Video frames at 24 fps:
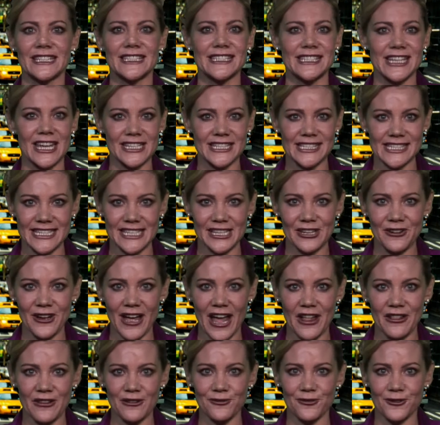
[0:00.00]
Sausalito,
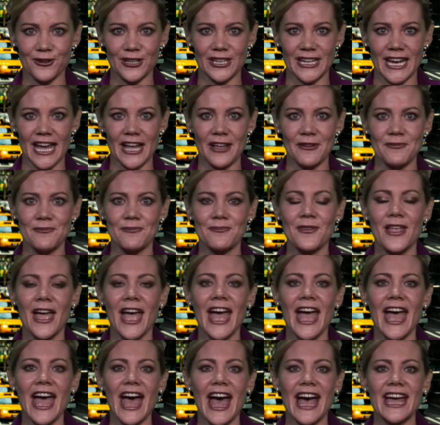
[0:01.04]
California.
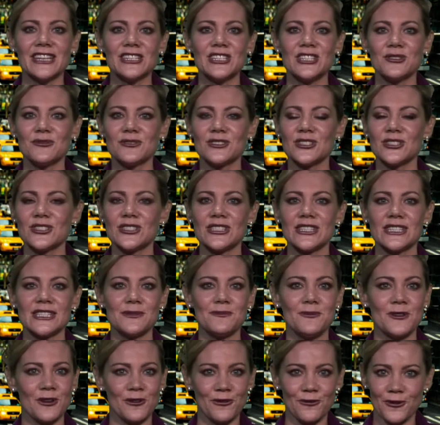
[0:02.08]
And she was just this
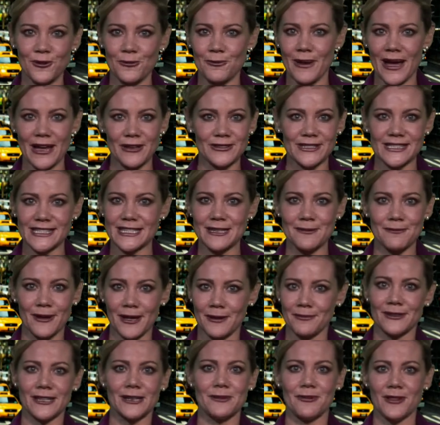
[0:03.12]
beautiful, bouncy,
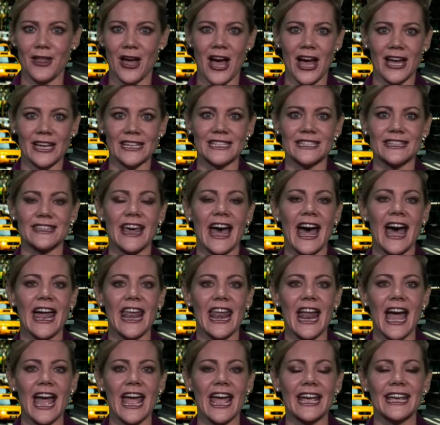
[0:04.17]
bubbly blonde that
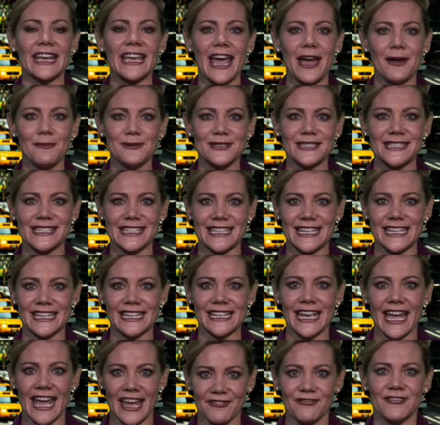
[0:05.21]
I kept
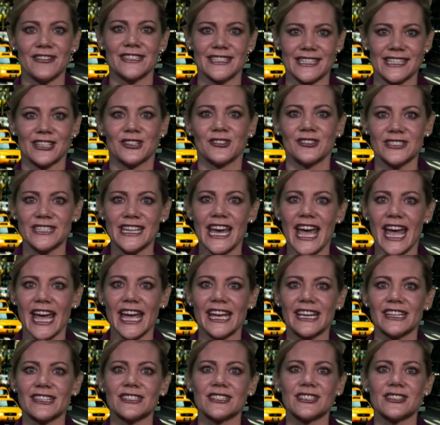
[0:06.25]
seeing every single
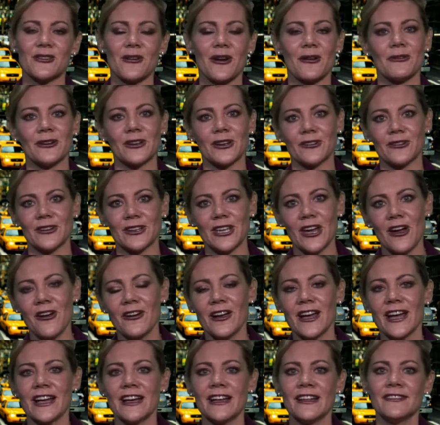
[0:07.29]
day. So I would go to
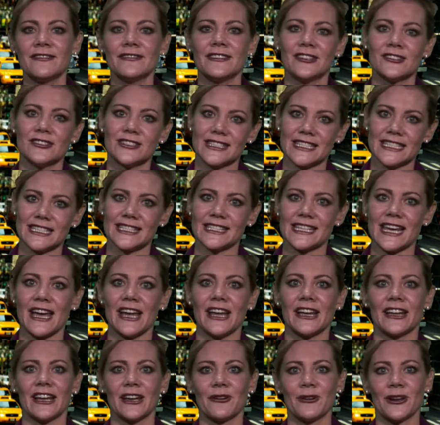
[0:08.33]
yoga, there's
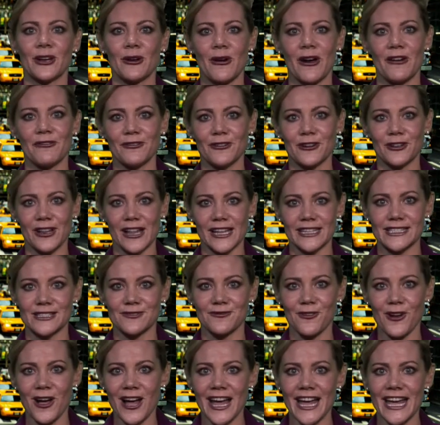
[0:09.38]
Lisa. I would go out for a glass of
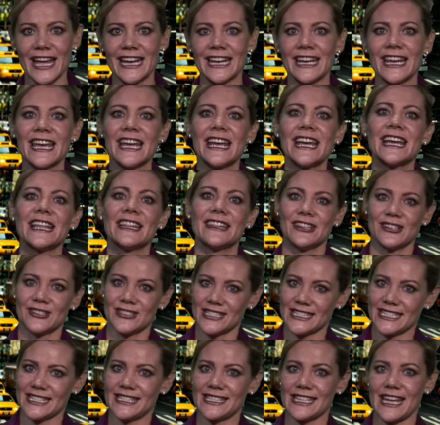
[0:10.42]
wine, there's
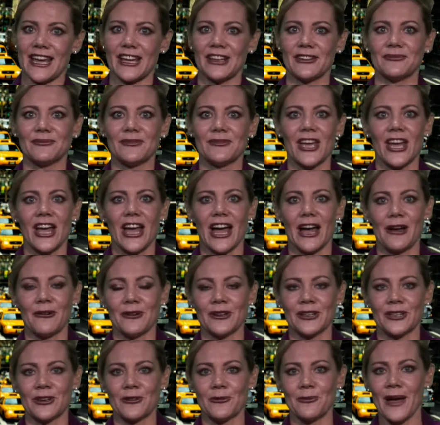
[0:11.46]
Lisa. I
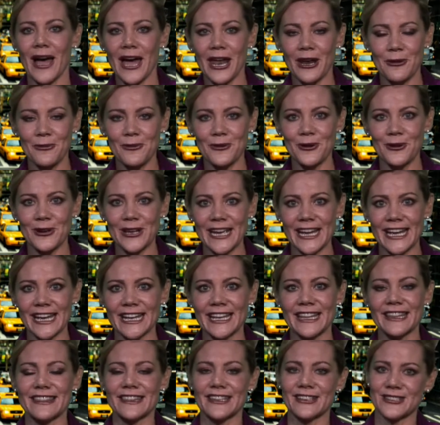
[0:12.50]
would go
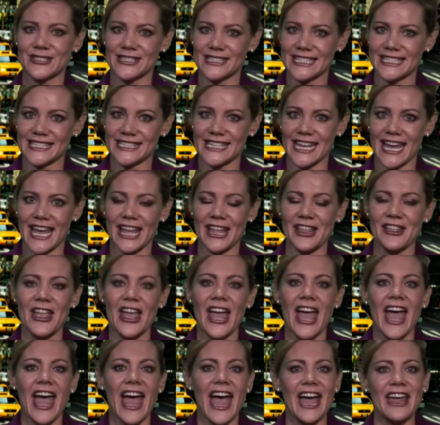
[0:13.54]
paddleboarding, there's Lisa.
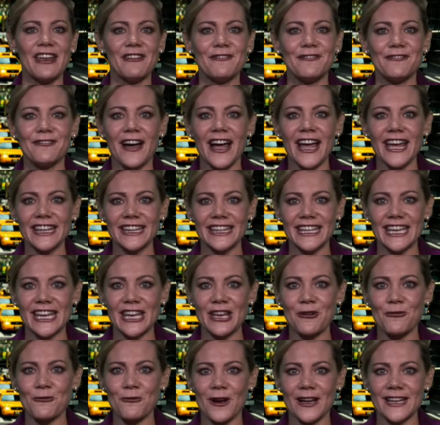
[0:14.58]
And finally,
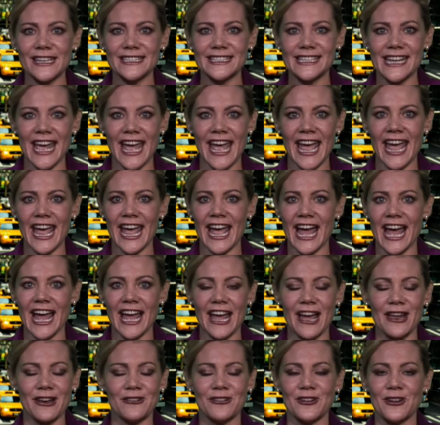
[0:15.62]
one day,
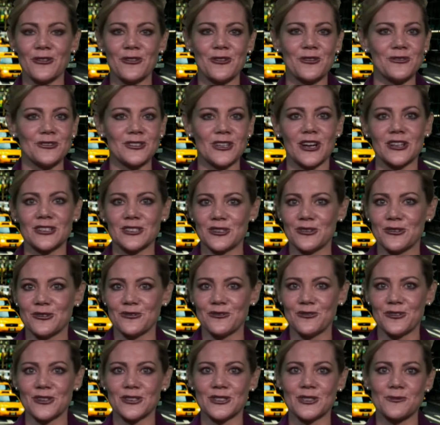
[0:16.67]
I don't know who talked to who
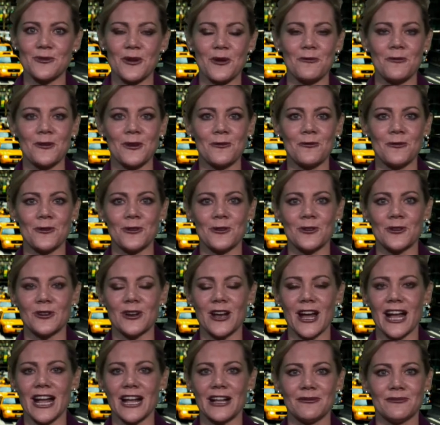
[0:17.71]
first, but we were
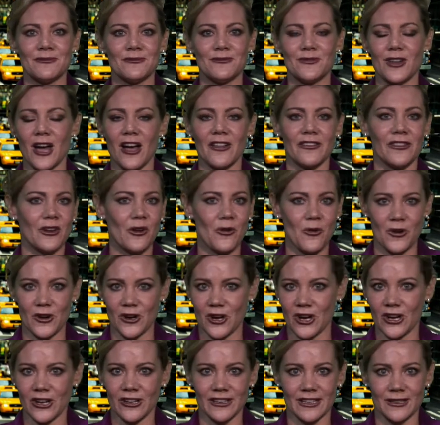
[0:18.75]
on the
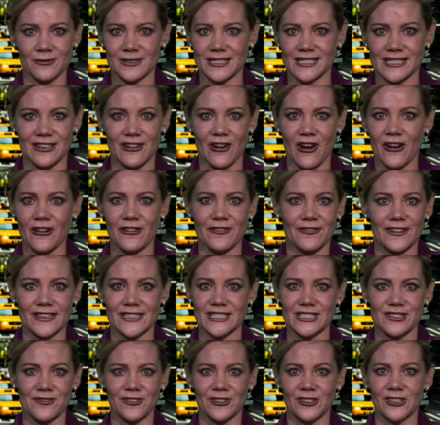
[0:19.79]
corner. It was an art
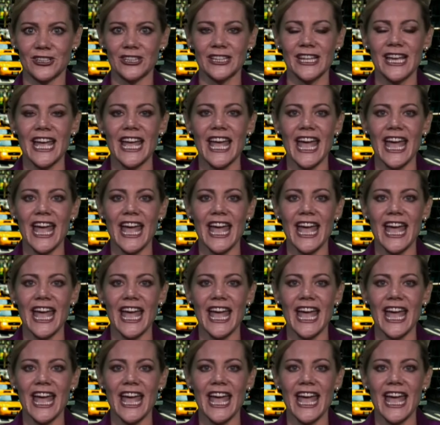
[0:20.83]
festival.